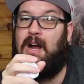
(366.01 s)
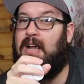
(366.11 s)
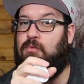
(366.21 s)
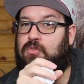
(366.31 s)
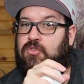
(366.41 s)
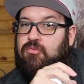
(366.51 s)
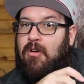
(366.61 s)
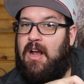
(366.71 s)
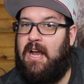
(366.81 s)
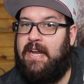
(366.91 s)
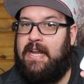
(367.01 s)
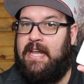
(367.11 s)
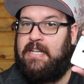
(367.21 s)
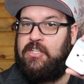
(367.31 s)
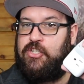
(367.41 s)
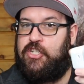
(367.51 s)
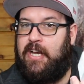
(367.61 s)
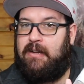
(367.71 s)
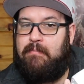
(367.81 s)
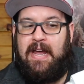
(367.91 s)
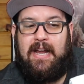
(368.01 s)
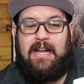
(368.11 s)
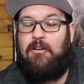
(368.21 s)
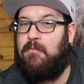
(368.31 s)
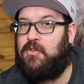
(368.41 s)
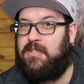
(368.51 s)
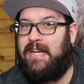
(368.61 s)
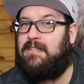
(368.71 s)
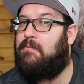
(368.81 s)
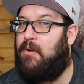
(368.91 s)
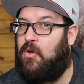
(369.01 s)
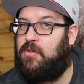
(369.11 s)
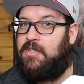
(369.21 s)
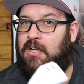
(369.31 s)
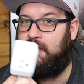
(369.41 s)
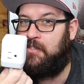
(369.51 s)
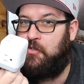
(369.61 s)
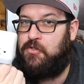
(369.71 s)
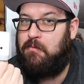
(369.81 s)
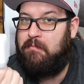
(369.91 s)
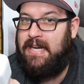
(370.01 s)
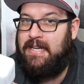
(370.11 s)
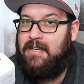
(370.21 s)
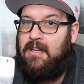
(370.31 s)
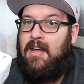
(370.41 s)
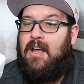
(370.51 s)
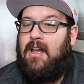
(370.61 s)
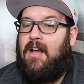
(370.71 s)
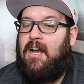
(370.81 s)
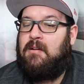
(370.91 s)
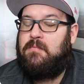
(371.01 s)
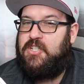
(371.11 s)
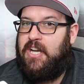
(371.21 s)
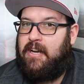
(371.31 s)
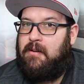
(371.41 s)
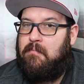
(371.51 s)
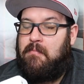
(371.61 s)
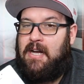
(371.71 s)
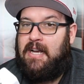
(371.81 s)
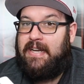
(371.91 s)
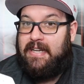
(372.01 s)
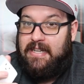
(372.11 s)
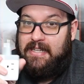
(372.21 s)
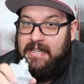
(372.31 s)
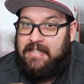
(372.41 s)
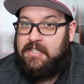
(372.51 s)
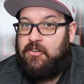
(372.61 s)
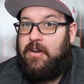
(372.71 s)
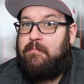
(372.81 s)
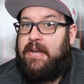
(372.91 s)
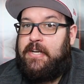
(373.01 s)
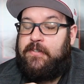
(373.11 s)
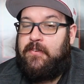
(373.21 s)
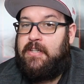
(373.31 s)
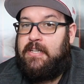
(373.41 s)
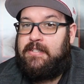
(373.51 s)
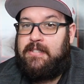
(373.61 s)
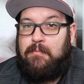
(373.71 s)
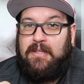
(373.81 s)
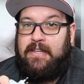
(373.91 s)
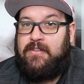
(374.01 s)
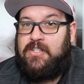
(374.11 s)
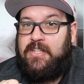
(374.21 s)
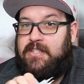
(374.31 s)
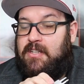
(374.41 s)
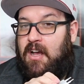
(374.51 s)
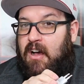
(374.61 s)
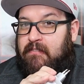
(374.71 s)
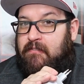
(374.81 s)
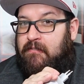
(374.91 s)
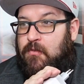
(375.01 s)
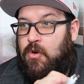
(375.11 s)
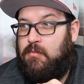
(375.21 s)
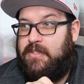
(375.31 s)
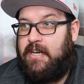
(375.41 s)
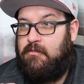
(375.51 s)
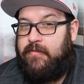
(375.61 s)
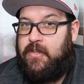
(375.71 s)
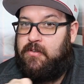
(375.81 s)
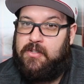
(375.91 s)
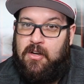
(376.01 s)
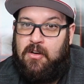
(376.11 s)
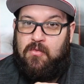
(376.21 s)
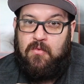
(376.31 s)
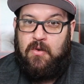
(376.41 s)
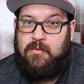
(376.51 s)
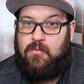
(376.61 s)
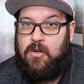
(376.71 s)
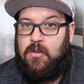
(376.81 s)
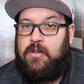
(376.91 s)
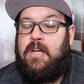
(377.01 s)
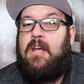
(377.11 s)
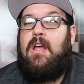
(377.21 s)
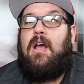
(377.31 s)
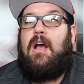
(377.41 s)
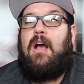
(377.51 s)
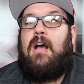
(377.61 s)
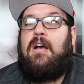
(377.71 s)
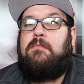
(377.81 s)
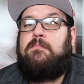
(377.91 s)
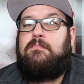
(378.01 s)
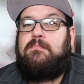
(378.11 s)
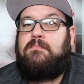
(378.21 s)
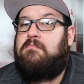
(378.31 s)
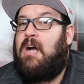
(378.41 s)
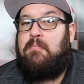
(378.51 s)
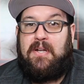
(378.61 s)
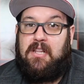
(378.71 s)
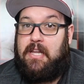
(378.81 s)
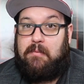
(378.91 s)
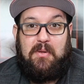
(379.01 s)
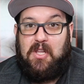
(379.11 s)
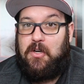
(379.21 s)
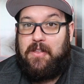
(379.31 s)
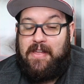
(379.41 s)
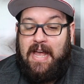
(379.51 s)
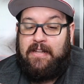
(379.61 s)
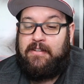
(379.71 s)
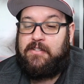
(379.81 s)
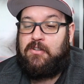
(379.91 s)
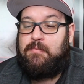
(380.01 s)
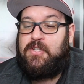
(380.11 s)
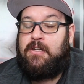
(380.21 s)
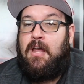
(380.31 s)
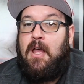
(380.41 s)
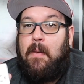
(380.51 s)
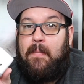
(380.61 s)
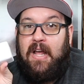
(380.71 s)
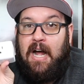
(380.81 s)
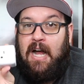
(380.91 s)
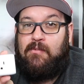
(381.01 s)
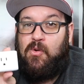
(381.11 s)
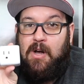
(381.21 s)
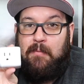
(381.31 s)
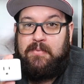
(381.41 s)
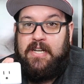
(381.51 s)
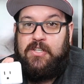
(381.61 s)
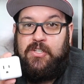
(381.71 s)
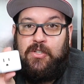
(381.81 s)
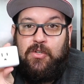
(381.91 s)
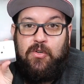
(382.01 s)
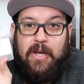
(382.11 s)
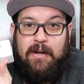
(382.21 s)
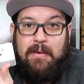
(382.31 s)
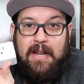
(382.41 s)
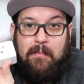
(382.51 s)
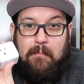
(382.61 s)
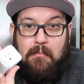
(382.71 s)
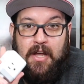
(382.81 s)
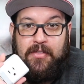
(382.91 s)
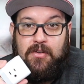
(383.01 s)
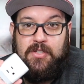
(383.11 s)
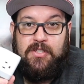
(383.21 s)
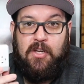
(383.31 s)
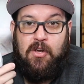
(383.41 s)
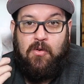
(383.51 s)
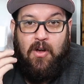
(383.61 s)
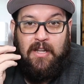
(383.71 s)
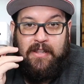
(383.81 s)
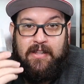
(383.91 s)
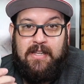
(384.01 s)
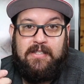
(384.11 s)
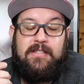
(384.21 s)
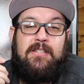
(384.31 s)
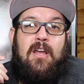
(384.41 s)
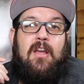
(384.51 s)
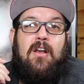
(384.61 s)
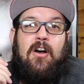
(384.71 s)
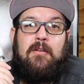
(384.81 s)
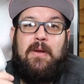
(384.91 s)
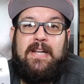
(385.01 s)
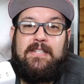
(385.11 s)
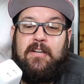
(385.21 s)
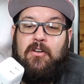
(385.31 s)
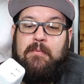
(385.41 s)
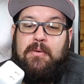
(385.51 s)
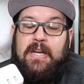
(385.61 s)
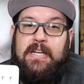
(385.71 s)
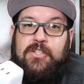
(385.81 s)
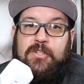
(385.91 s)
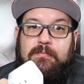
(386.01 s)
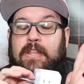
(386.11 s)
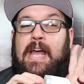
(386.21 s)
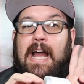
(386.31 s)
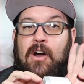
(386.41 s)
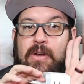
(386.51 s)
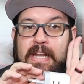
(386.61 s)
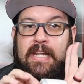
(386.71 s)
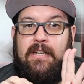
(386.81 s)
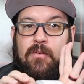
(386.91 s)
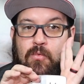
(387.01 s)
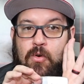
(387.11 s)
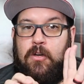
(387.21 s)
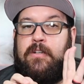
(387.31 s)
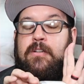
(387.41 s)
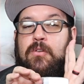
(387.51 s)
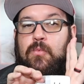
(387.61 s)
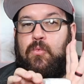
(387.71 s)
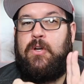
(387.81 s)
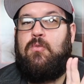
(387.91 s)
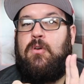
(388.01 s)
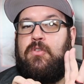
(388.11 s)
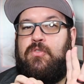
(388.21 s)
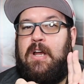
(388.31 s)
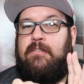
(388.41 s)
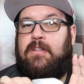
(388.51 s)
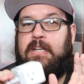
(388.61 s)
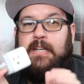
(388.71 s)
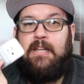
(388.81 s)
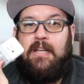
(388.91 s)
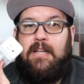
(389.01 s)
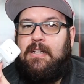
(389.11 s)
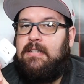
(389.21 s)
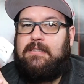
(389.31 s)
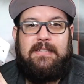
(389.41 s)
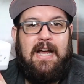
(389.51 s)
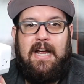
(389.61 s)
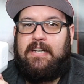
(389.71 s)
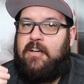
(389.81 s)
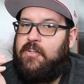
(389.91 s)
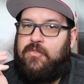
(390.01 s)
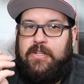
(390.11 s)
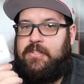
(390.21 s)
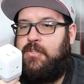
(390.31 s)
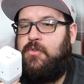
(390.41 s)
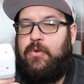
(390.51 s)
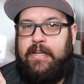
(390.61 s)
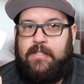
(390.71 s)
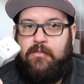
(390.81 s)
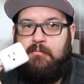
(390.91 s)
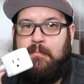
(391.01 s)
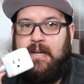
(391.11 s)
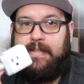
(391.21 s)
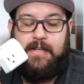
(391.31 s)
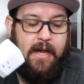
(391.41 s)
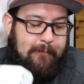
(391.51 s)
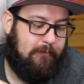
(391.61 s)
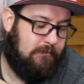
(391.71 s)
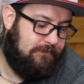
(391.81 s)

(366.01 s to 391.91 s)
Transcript: I will try and check back. I'll most likely post on social media. Check my Instagram page for this. I believe it's just Affordable Tech Reviews, all one word. I'll put a link below to that in the description. But I will update you in about a month or so on this on my Instagram page with how it worked real world traveling, 9 countries, 2 weeks with my buddy Tom.